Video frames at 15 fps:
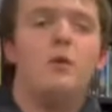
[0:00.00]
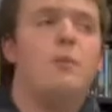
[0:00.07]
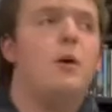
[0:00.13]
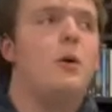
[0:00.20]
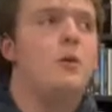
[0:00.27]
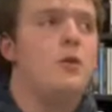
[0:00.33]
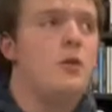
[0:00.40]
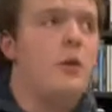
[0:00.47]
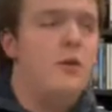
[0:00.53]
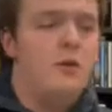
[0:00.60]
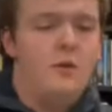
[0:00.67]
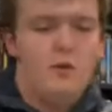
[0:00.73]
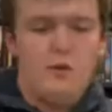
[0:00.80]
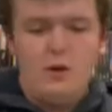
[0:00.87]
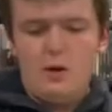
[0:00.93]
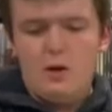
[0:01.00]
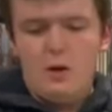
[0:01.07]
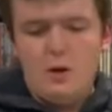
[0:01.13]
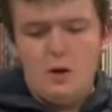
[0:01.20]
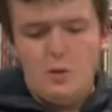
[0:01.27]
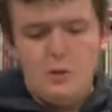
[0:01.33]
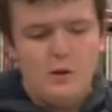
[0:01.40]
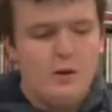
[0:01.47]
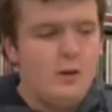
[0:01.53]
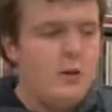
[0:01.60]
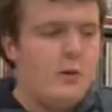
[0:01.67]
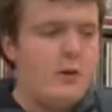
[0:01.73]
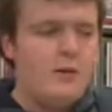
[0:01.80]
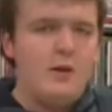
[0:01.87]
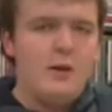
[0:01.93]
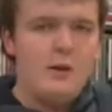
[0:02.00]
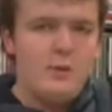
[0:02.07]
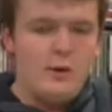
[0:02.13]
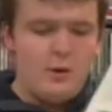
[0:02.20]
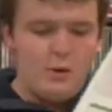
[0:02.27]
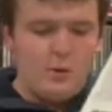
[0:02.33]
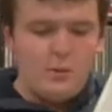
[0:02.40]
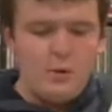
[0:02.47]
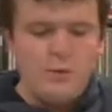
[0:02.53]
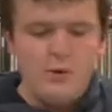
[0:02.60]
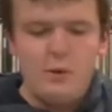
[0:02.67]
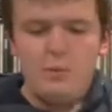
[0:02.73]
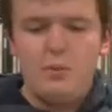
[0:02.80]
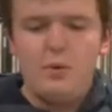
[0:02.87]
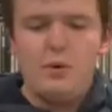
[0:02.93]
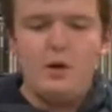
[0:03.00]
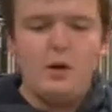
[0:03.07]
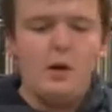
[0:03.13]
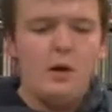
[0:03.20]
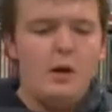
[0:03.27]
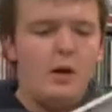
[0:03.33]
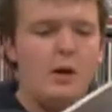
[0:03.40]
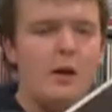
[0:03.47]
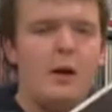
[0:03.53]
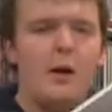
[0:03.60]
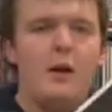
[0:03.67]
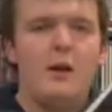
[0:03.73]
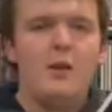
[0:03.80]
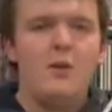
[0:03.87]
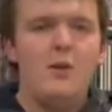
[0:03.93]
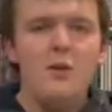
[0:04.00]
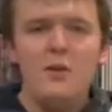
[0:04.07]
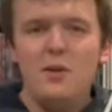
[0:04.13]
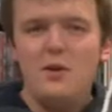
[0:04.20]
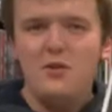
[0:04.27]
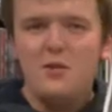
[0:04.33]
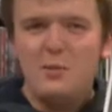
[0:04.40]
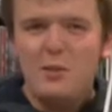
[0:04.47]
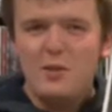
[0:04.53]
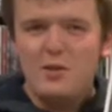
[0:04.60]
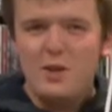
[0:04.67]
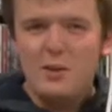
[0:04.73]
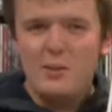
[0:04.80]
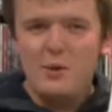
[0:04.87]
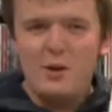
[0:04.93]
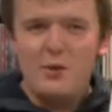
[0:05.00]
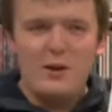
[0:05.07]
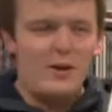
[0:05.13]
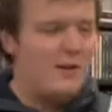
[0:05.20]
posters with the lyrics in it when you open them up. And, oh, there's the birthday boy right